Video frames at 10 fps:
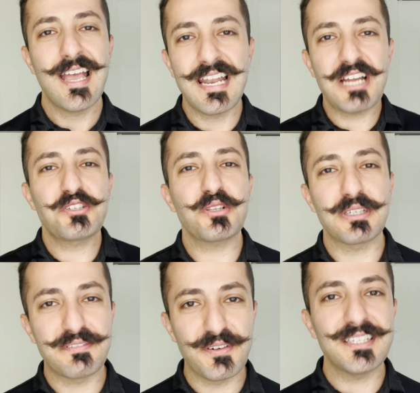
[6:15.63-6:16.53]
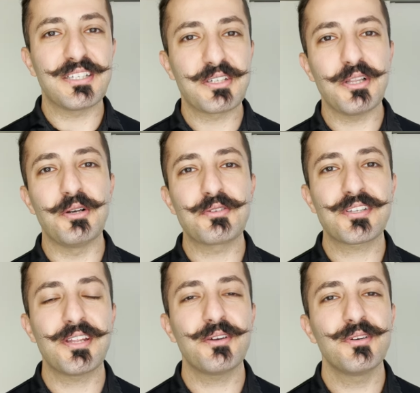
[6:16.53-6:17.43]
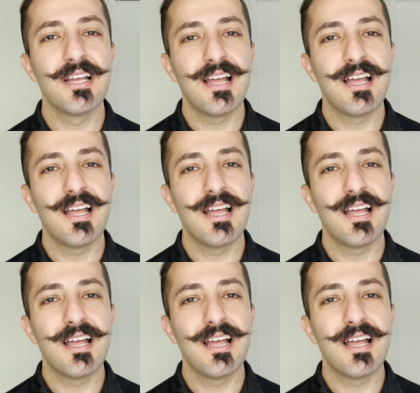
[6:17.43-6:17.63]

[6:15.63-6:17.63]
and I just look funny in clothes, you know?